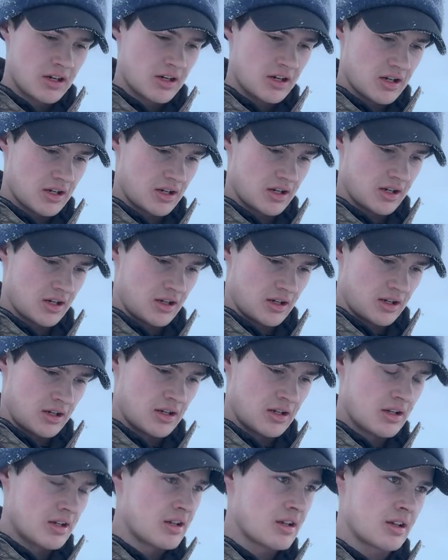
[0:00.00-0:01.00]

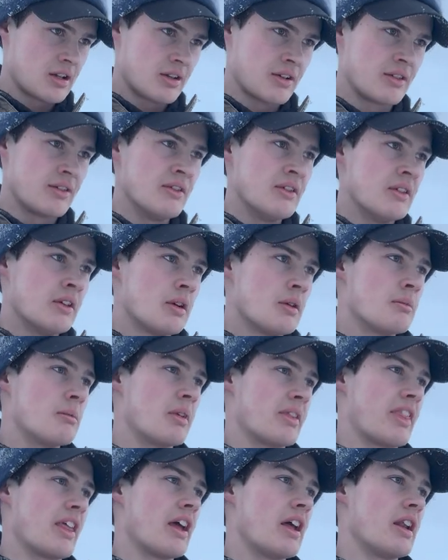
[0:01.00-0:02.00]

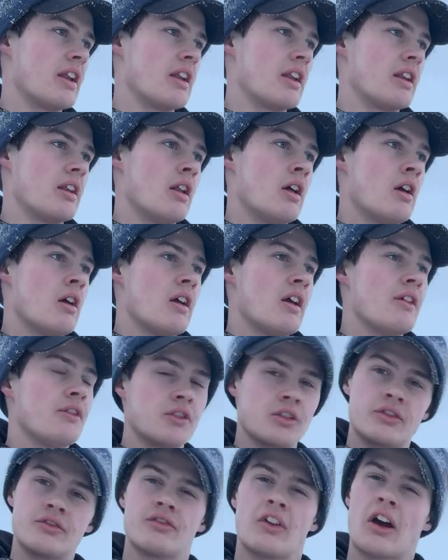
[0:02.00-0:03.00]
But then if you
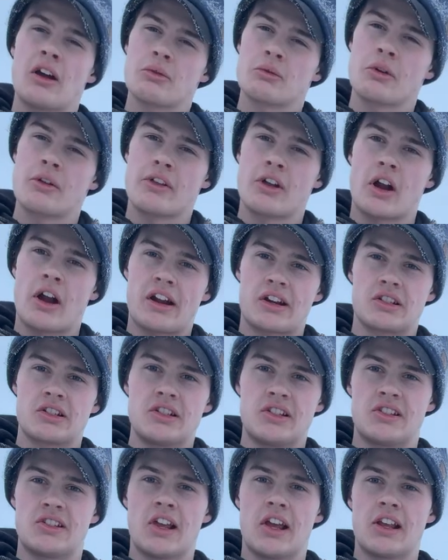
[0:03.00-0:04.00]
can find where they're actually
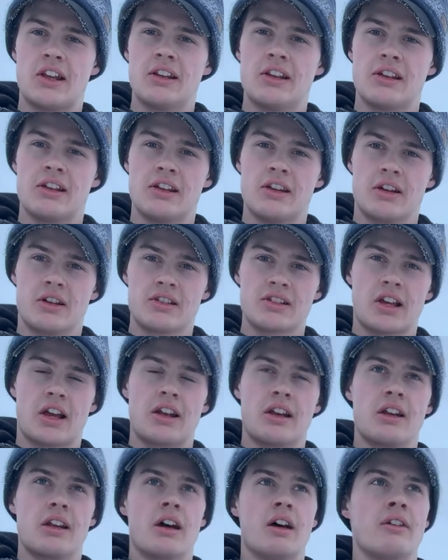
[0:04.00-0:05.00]
set into the hillside
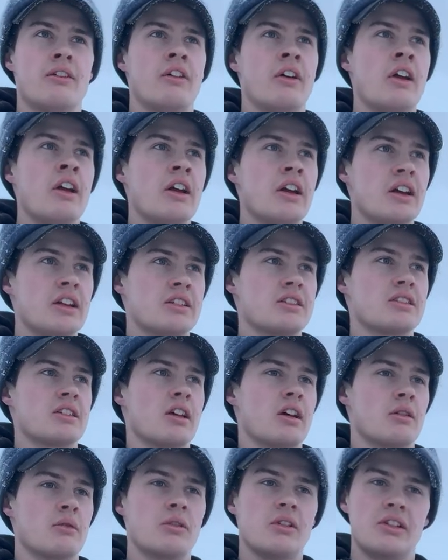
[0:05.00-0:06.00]
enough, it's
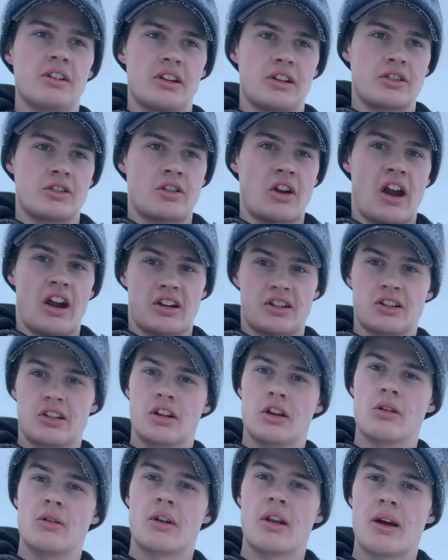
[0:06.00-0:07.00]
really nice traction
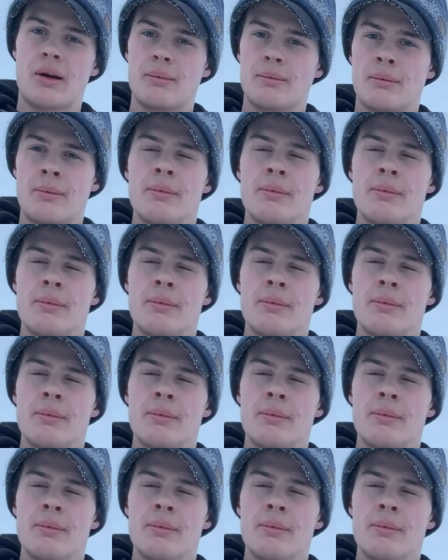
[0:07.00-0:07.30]
going up.